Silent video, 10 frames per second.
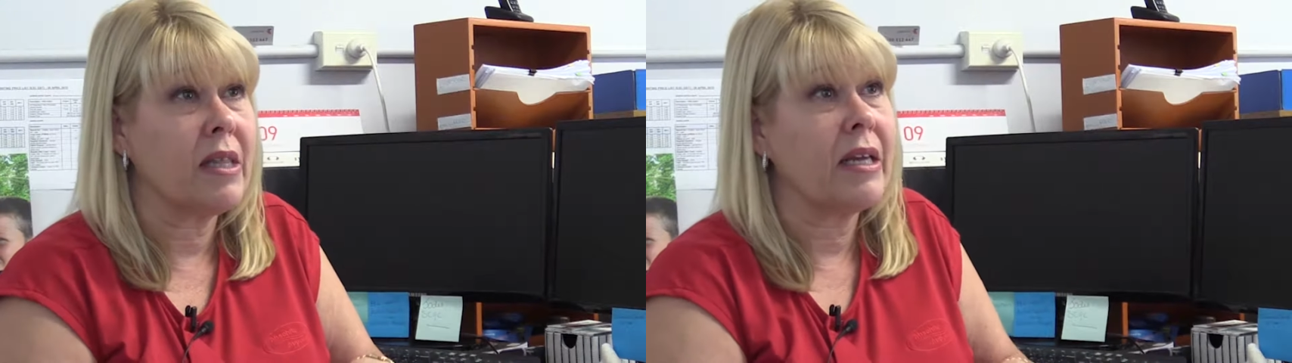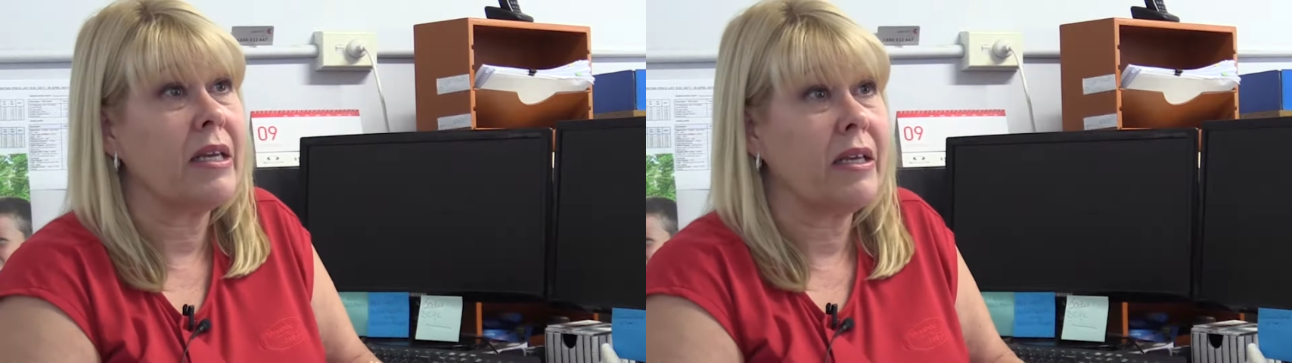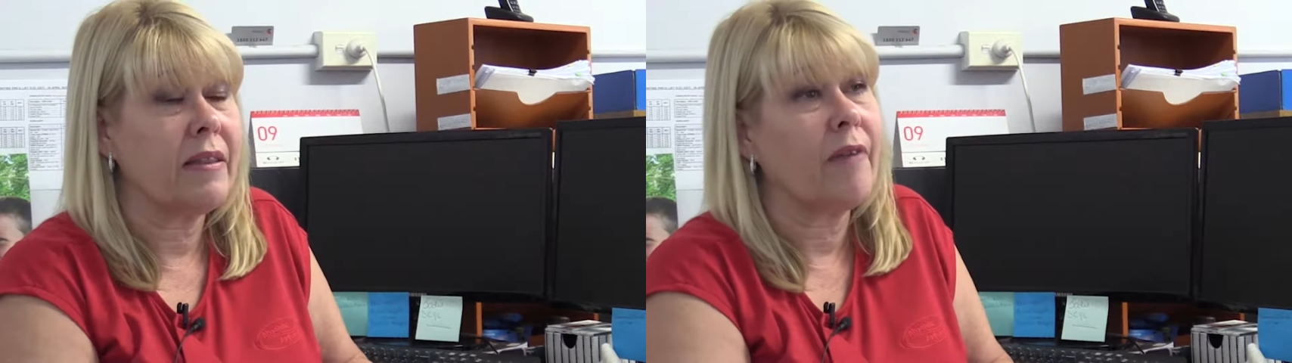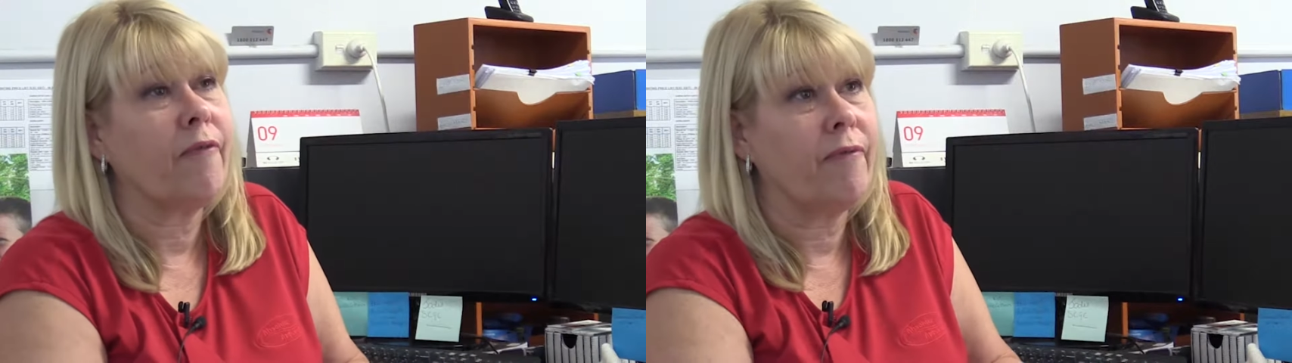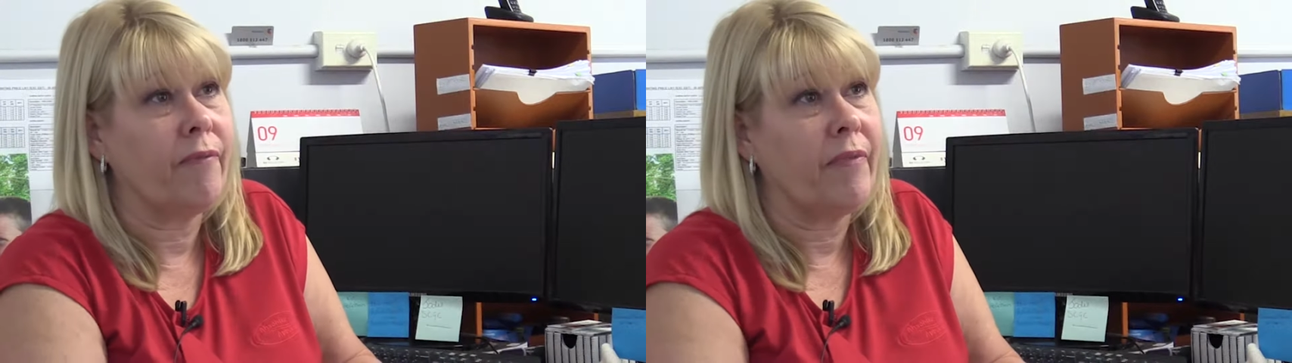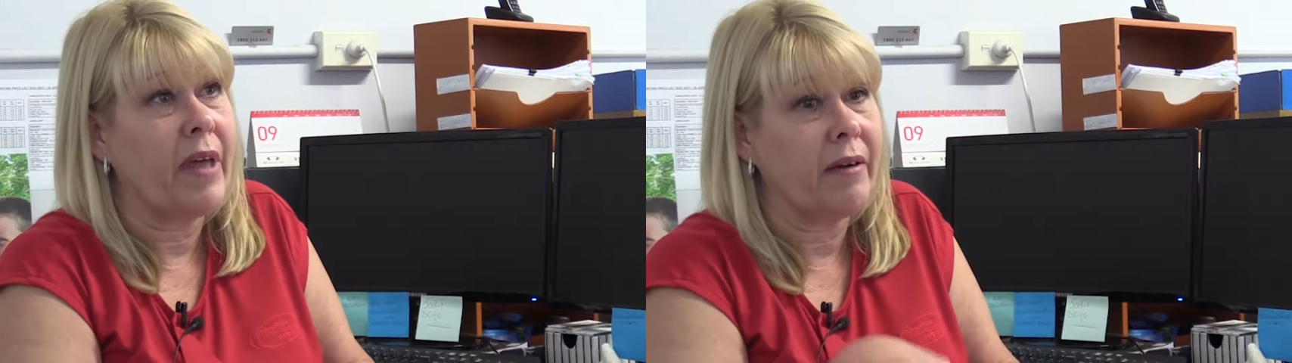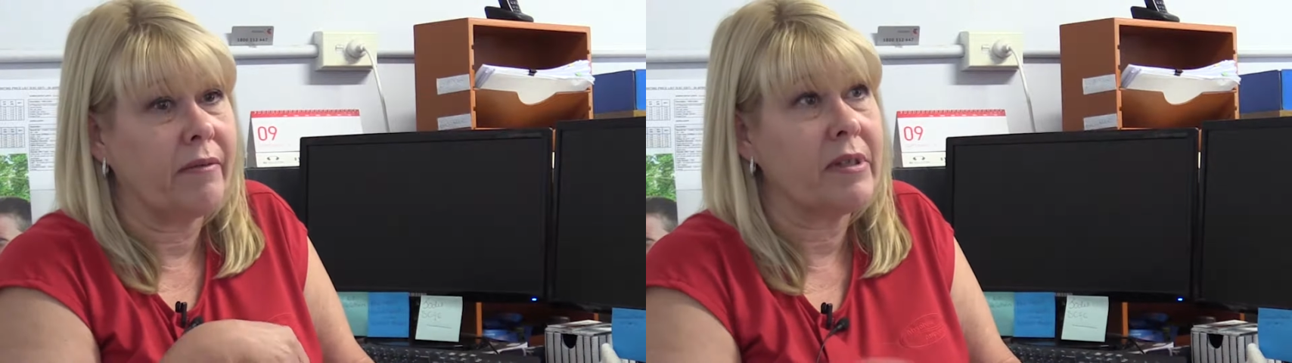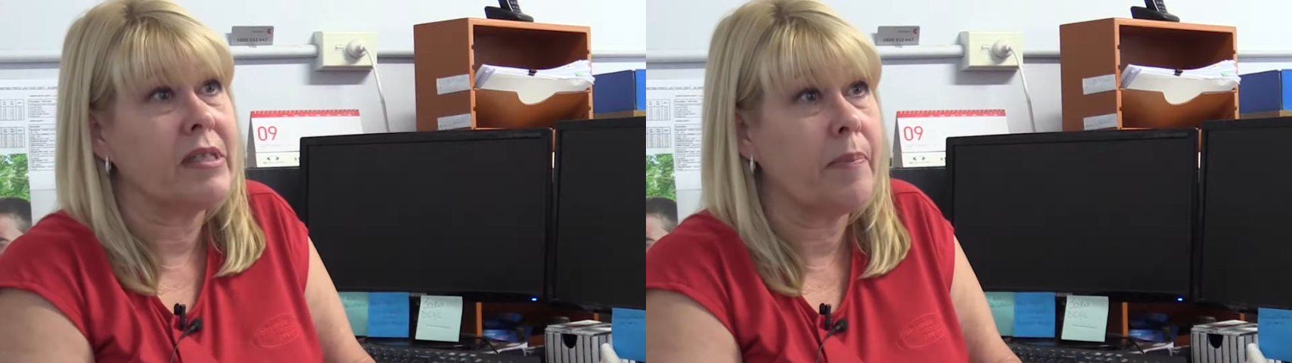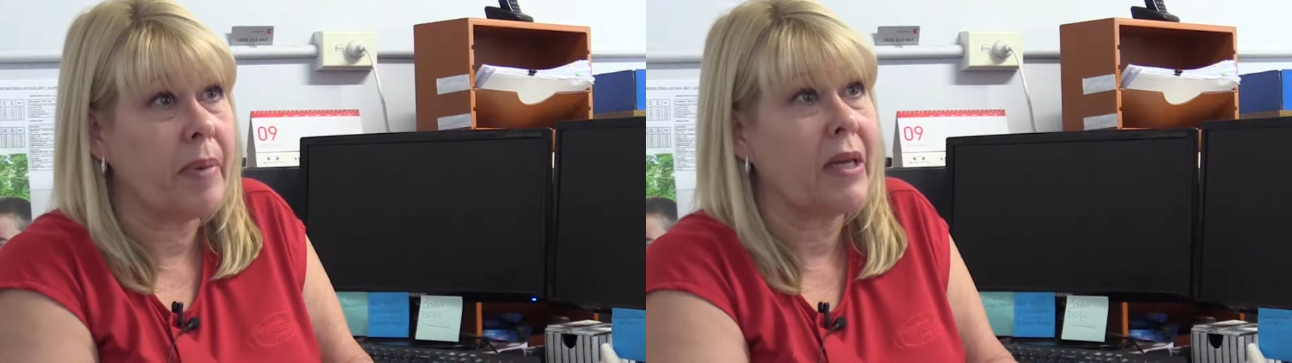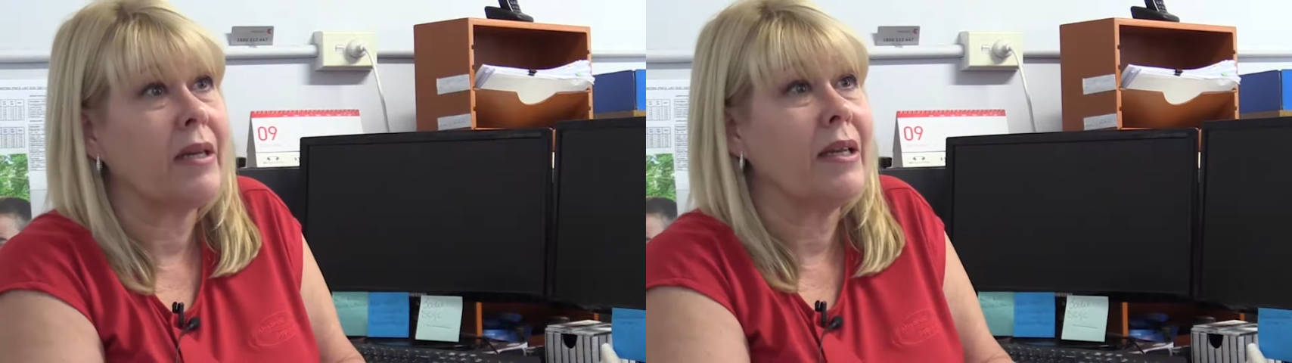they need that
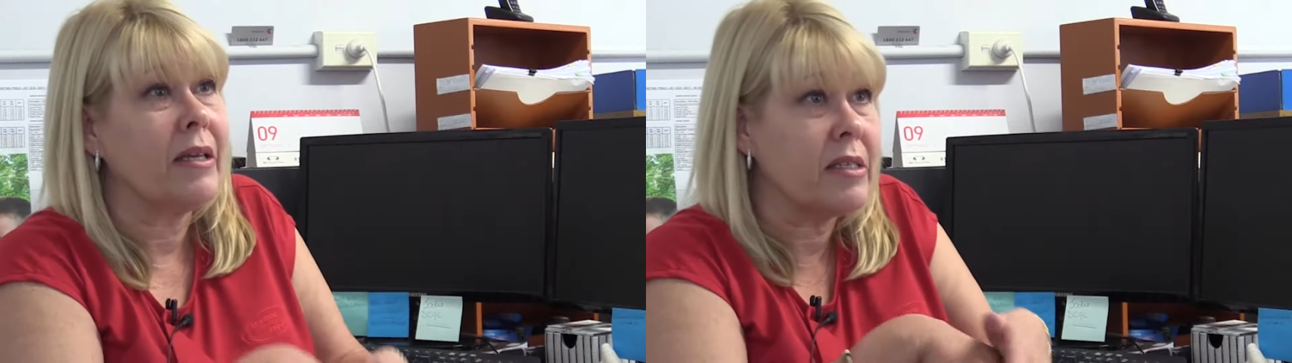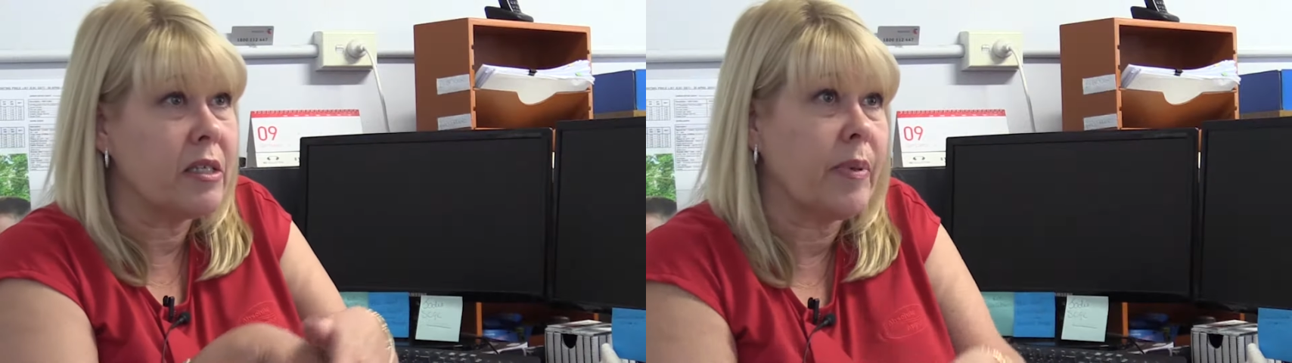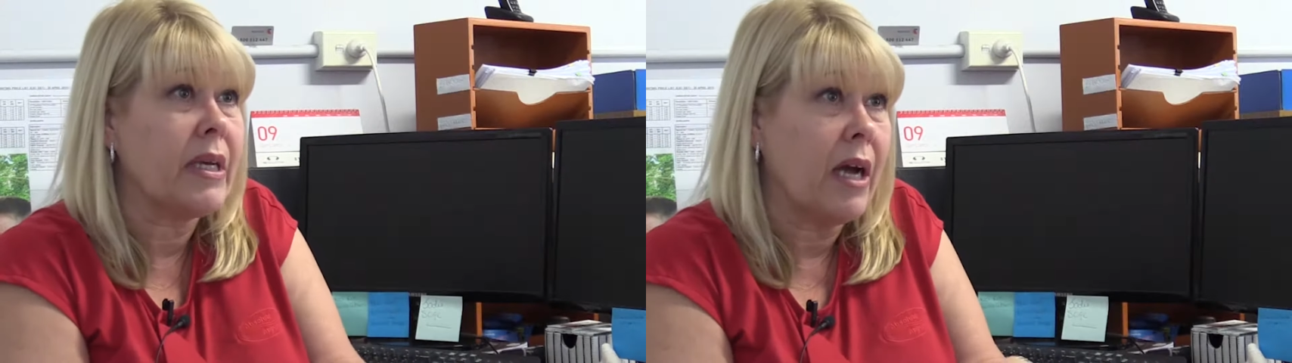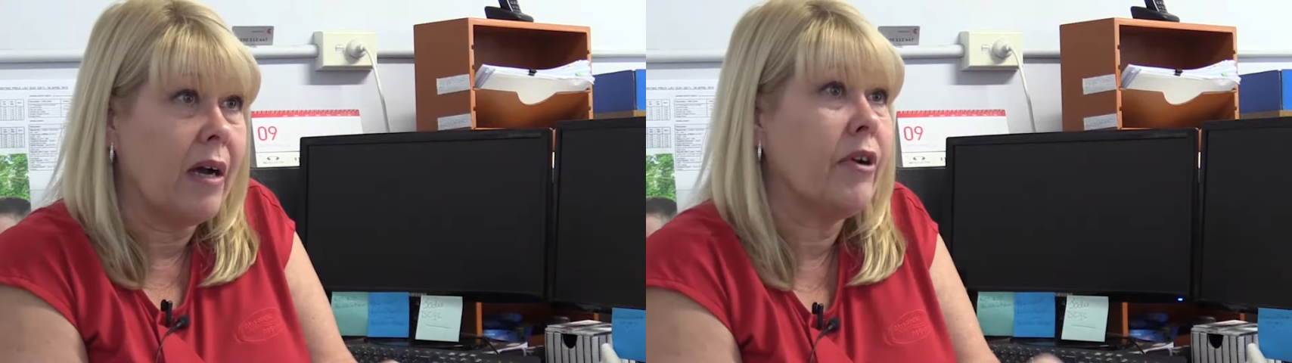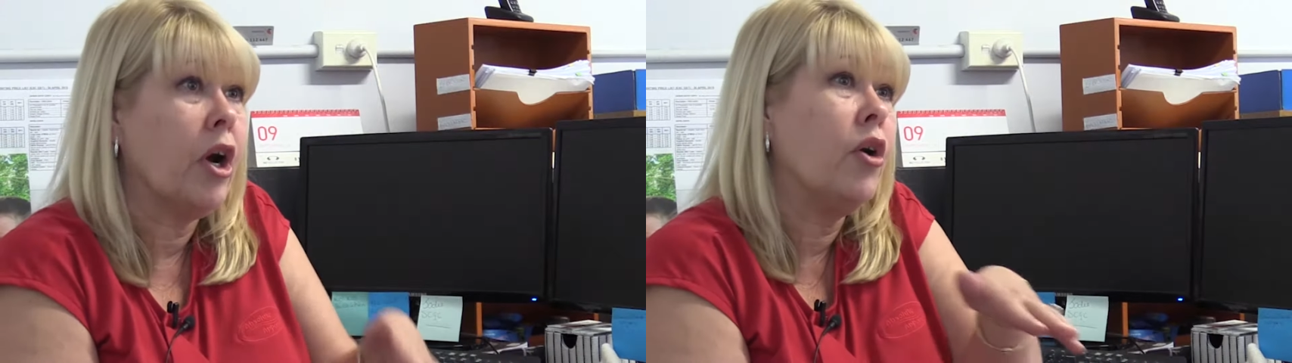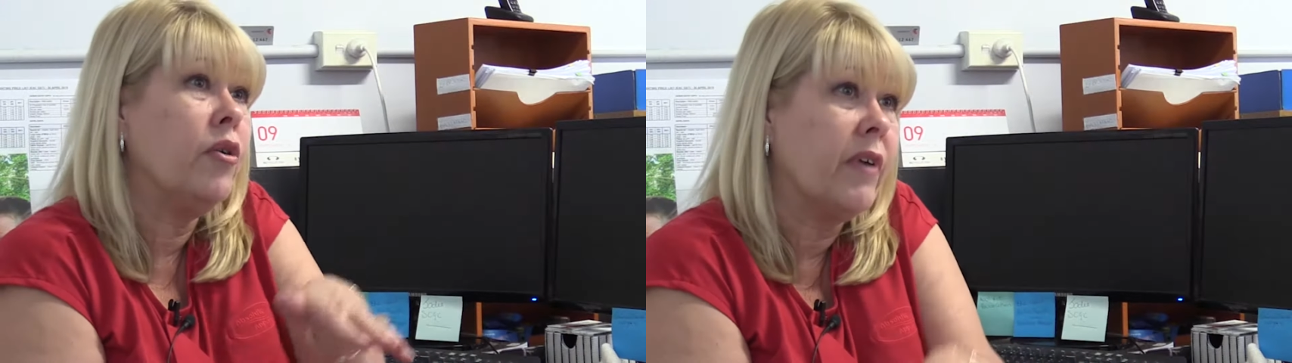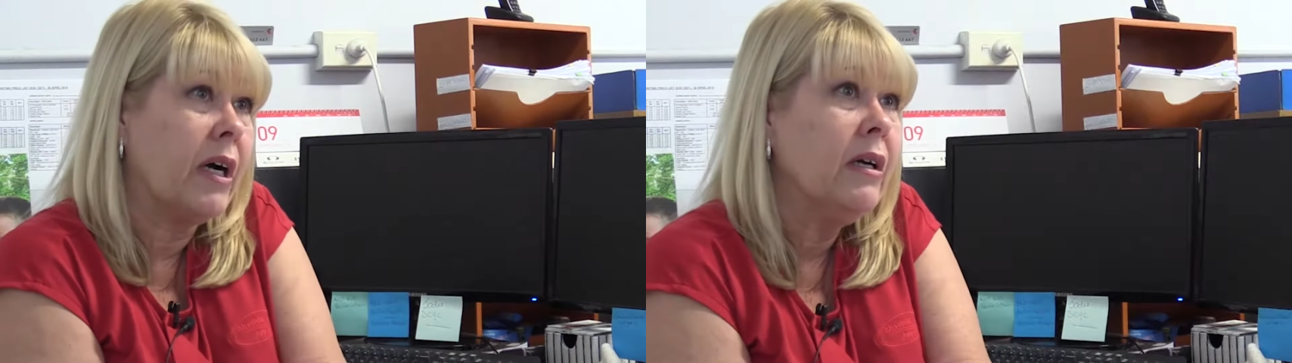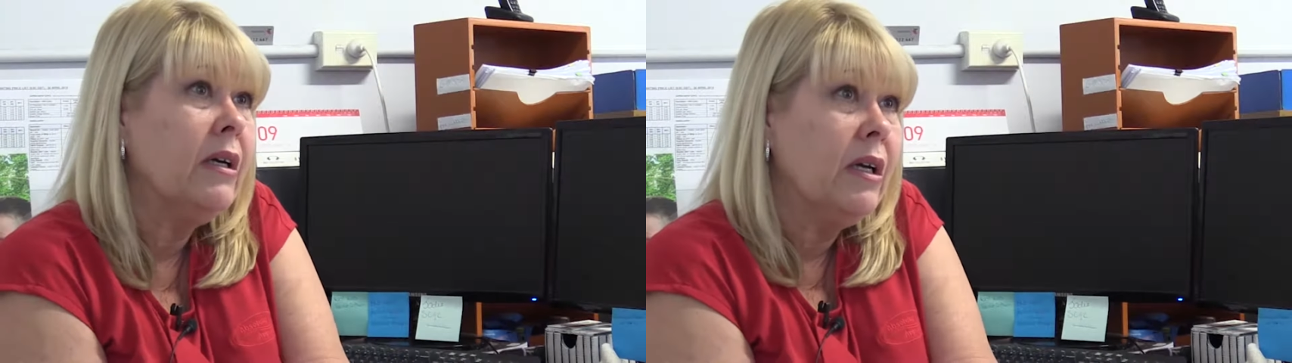zipper needs to be covered over